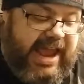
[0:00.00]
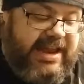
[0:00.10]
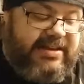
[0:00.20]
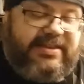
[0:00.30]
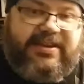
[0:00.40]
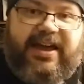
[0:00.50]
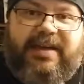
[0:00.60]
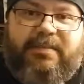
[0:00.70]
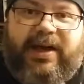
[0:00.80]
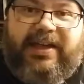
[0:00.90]
8th
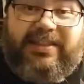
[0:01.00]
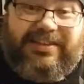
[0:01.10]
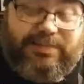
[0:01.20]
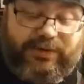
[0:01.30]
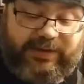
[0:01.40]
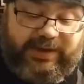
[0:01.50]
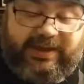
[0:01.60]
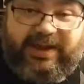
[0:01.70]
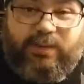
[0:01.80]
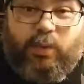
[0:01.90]
time buying this
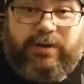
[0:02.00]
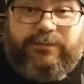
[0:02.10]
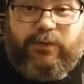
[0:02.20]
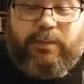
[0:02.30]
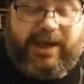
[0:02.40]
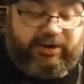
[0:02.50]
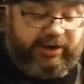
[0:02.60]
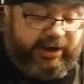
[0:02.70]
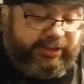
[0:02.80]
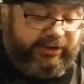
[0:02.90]
movie in one format
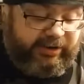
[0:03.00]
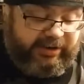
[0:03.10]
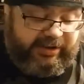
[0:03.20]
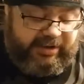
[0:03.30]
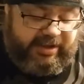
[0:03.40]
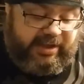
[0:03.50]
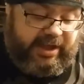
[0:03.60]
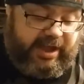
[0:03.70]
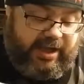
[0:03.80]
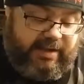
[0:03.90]
or another.
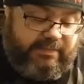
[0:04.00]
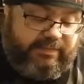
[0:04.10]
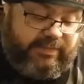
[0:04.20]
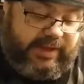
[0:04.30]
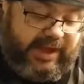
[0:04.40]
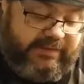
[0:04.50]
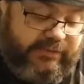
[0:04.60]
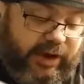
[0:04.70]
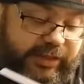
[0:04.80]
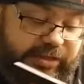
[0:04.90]

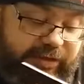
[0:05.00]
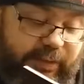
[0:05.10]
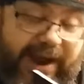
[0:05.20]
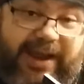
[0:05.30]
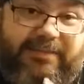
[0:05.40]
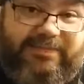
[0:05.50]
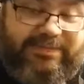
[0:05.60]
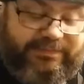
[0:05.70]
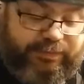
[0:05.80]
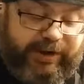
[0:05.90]
I've gone through
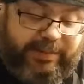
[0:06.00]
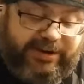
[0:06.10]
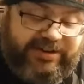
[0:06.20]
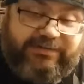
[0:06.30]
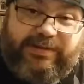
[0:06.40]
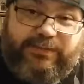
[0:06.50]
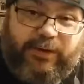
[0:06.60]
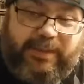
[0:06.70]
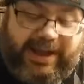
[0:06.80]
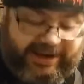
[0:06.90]
pretty much every
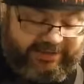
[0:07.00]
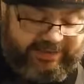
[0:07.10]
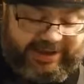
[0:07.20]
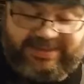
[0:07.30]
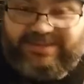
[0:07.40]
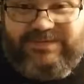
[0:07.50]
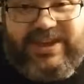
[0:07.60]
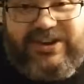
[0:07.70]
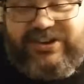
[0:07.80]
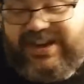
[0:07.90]
format. I've had the
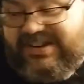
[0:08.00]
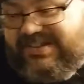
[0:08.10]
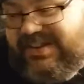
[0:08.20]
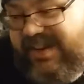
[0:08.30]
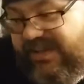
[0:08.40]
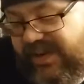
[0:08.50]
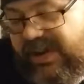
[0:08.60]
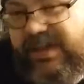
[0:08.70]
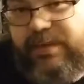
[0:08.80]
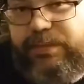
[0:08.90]
VHS, the
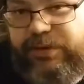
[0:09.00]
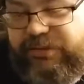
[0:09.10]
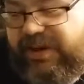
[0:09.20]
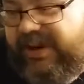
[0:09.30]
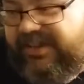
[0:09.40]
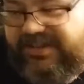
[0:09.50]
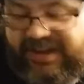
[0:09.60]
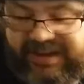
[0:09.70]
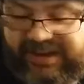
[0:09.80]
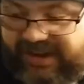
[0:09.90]
DVD, the Blu-rays.